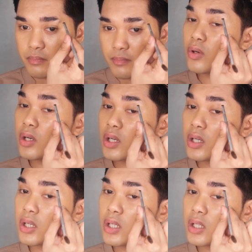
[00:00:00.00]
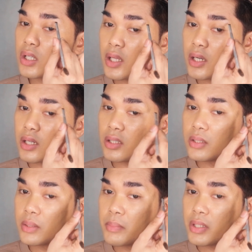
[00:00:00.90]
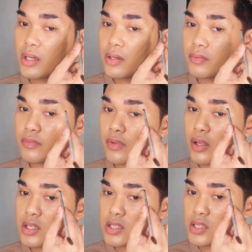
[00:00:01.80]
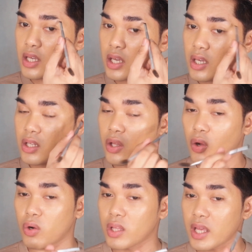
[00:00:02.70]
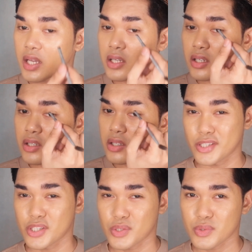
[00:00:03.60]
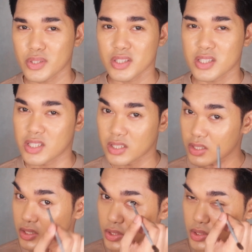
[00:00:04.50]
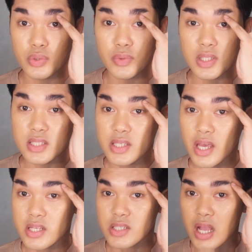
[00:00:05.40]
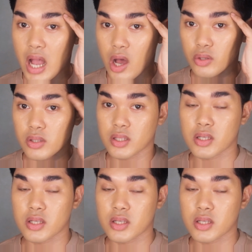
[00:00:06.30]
or pluck a little bit of the tail, or like just use concealer to really sketch out